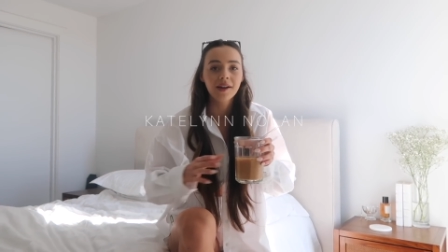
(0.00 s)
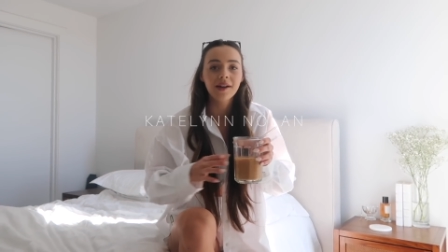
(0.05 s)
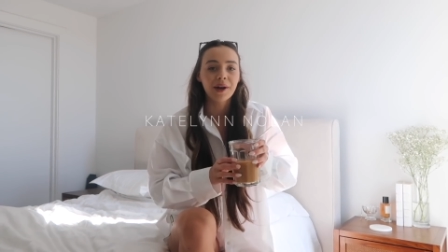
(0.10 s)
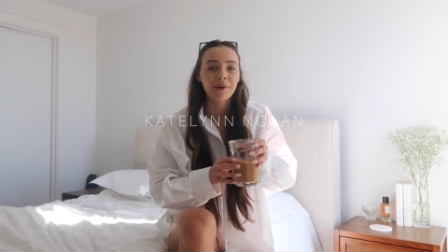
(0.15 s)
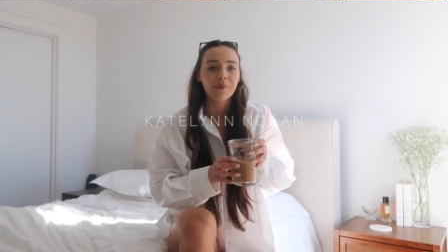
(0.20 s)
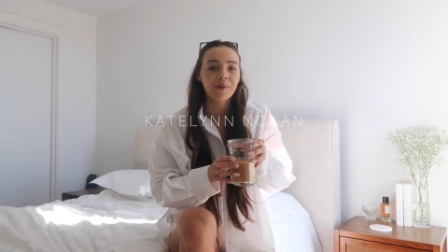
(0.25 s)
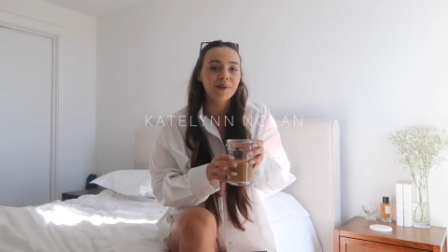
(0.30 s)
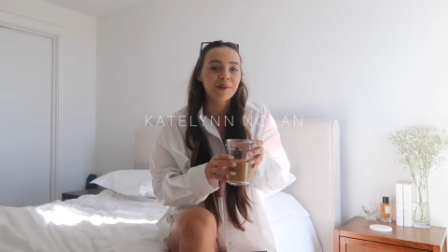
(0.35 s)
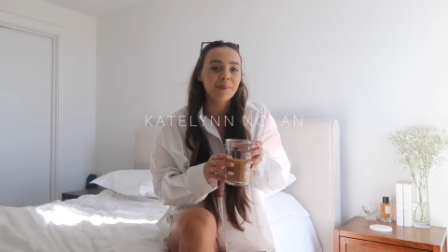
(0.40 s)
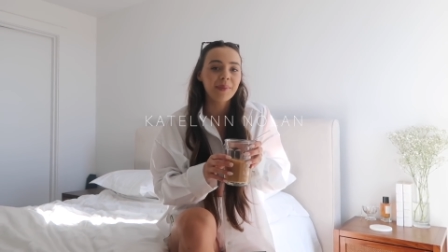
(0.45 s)

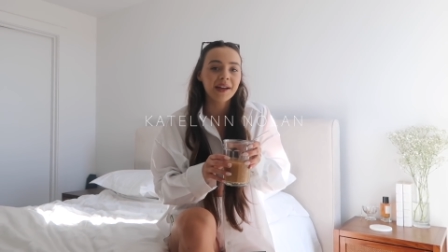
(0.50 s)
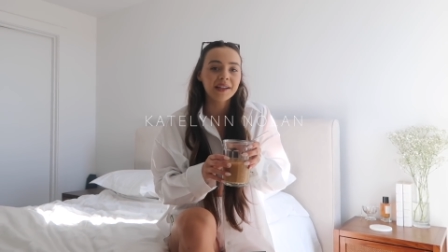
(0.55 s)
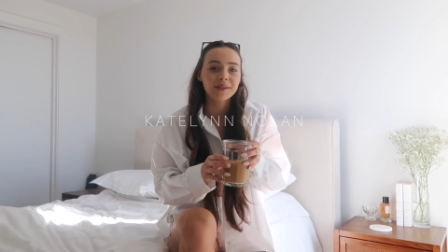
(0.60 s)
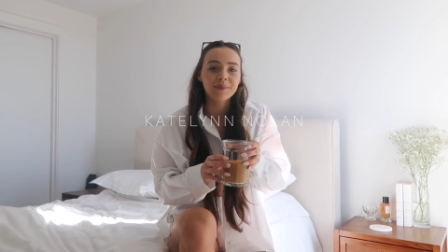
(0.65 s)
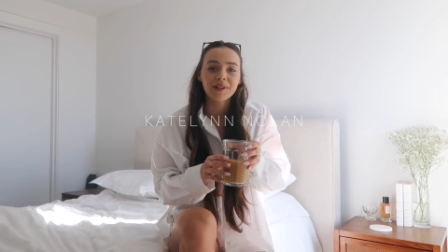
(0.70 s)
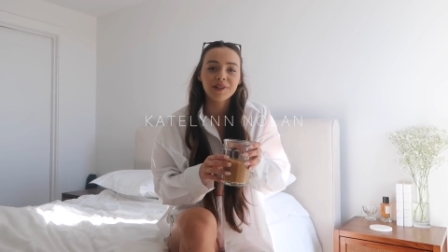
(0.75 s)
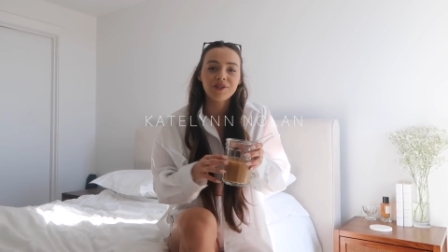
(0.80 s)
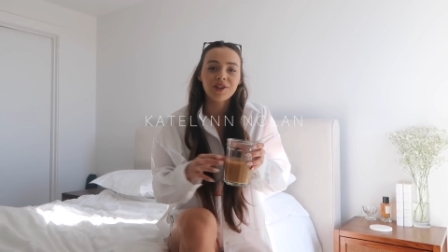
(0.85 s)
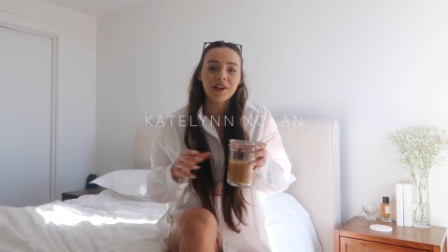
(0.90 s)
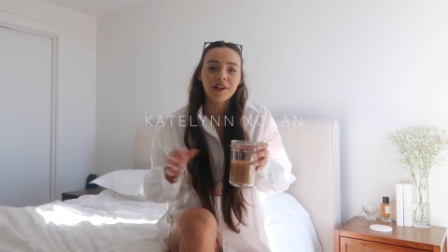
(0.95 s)
But welcome back
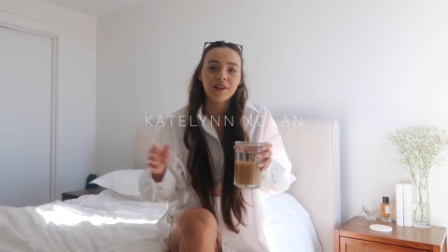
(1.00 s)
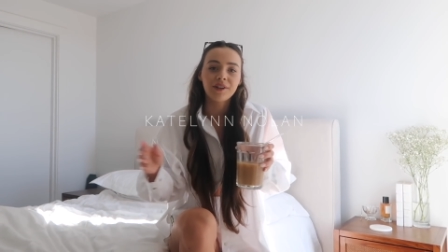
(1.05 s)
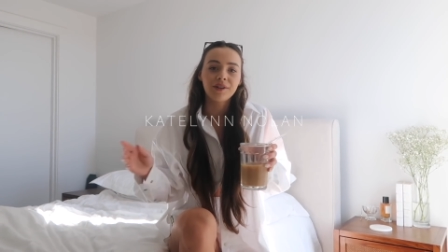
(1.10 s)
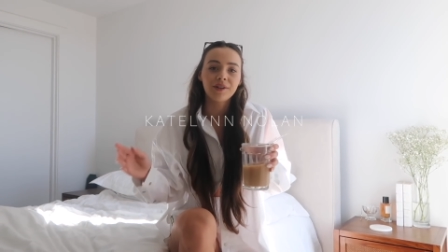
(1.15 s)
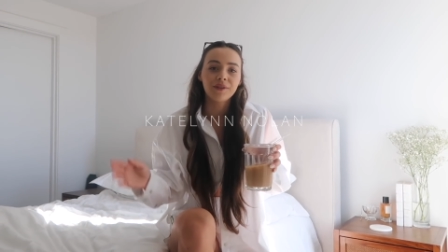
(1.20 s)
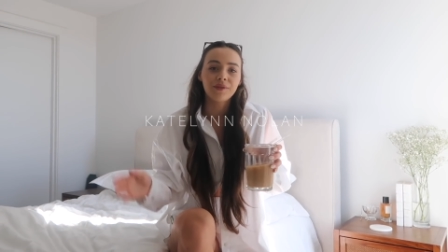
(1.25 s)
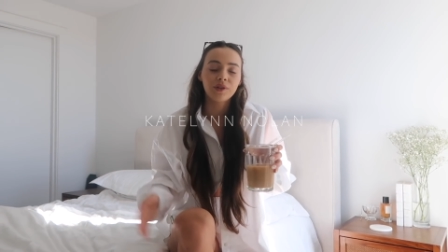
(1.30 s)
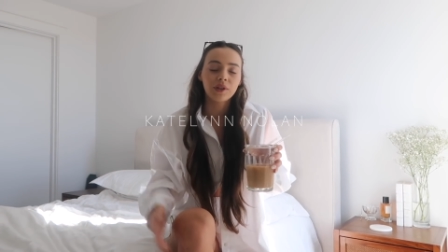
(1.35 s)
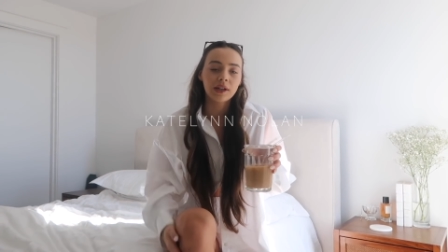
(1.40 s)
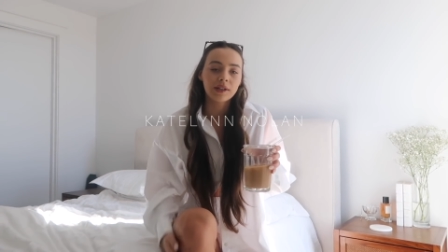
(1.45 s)
to my
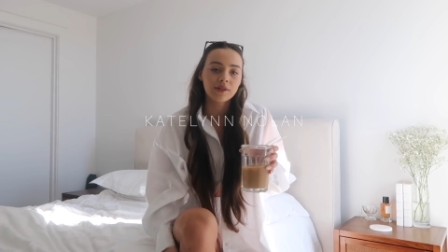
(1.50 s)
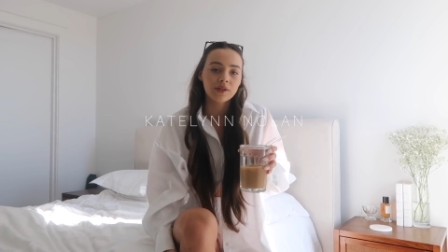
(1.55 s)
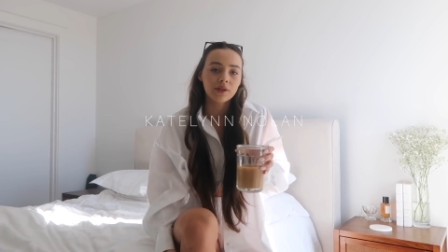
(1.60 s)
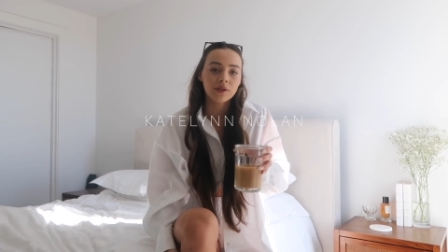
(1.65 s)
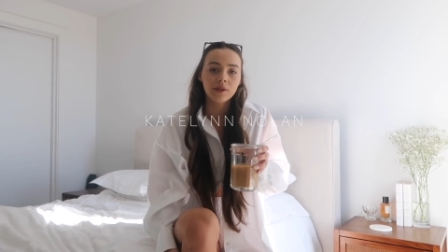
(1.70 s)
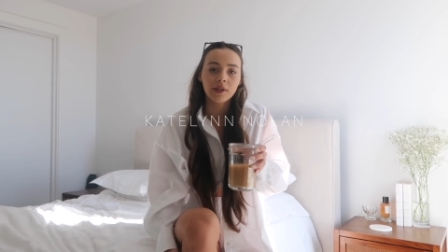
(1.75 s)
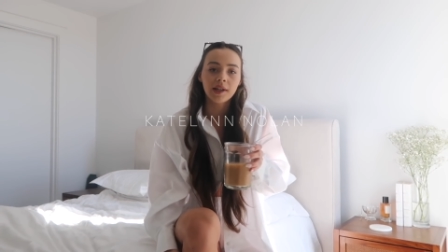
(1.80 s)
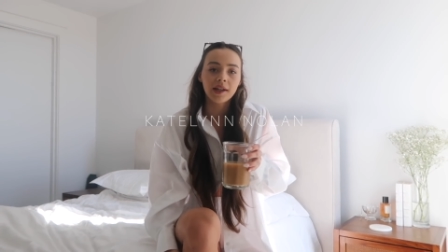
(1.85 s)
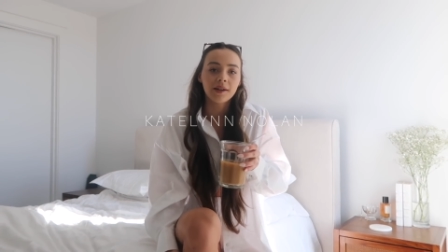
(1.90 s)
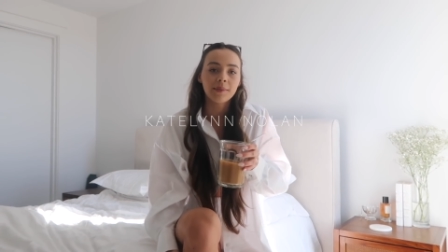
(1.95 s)
channel. If you guys are
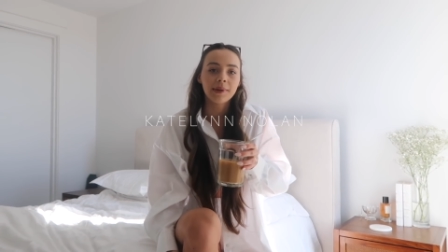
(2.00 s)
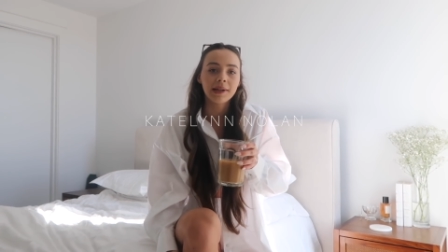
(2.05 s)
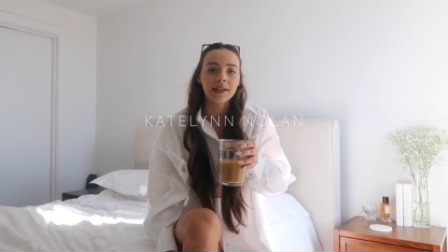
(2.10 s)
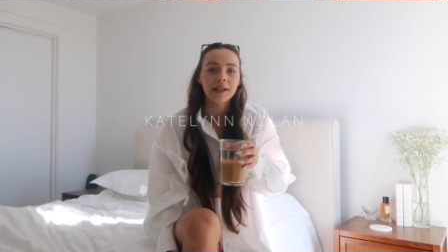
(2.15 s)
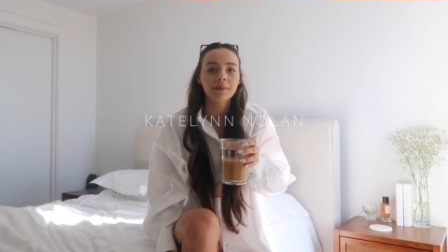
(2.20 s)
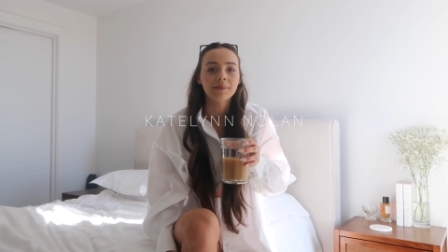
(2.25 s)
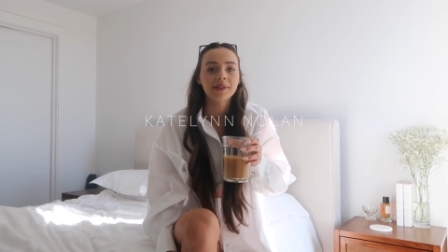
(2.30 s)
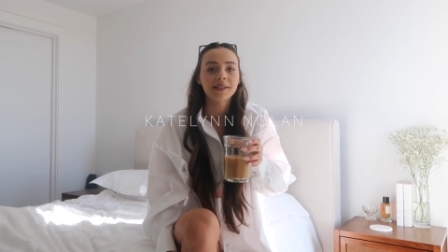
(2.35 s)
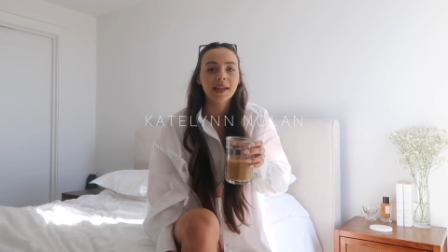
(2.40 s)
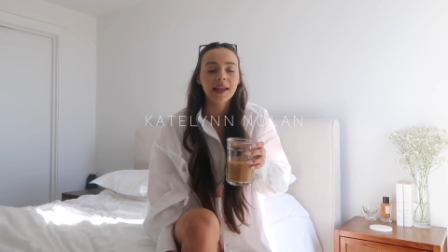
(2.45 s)
new here, my
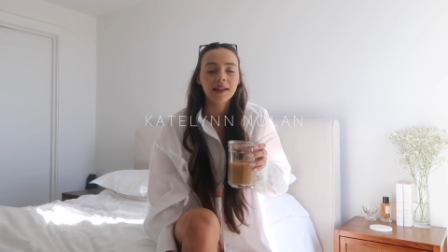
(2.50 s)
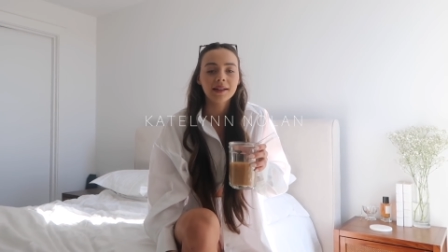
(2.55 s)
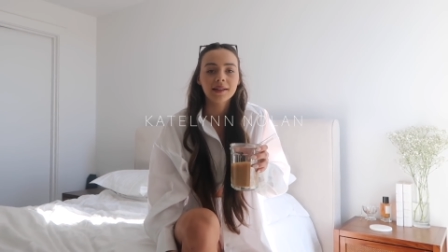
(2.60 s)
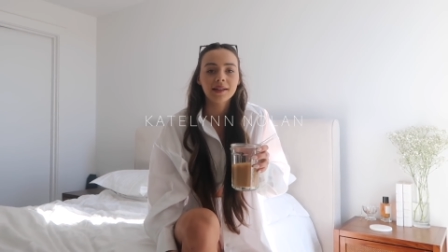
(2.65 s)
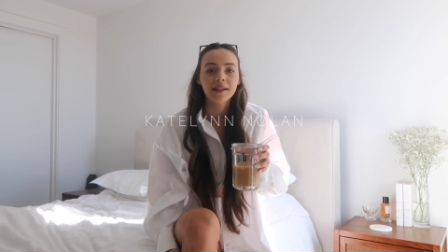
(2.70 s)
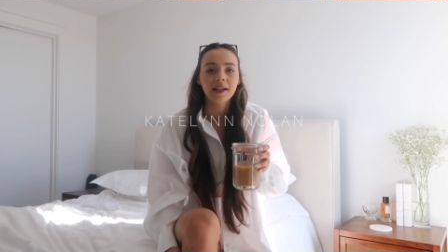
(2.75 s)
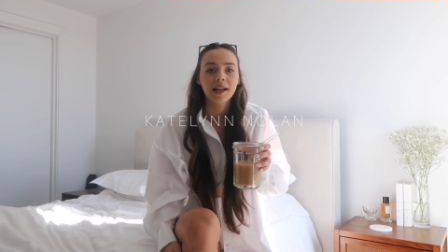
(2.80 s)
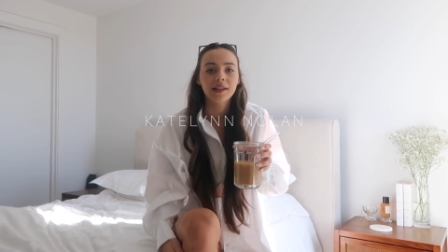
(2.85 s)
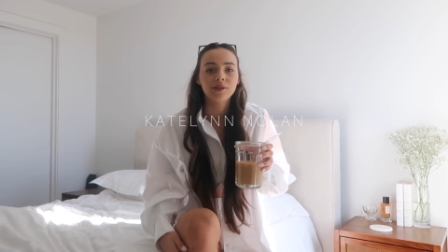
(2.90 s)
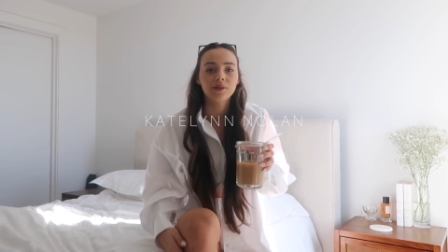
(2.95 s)
name is
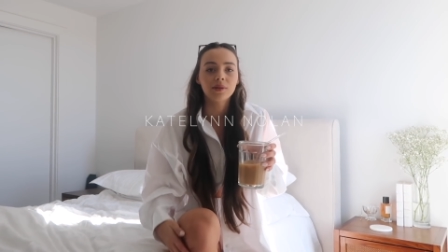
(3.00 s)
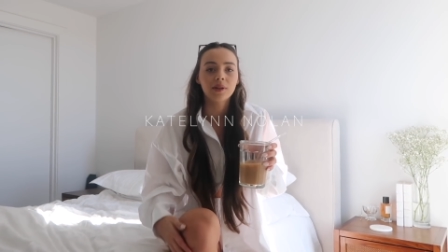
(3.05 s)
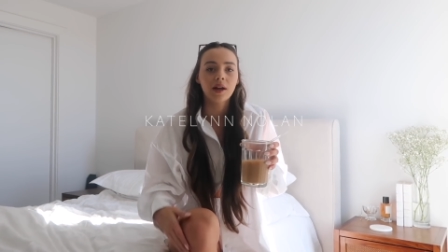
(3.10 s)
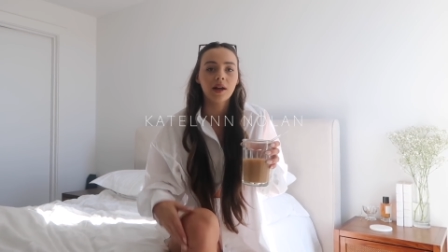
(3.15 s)
Katelynn. I do a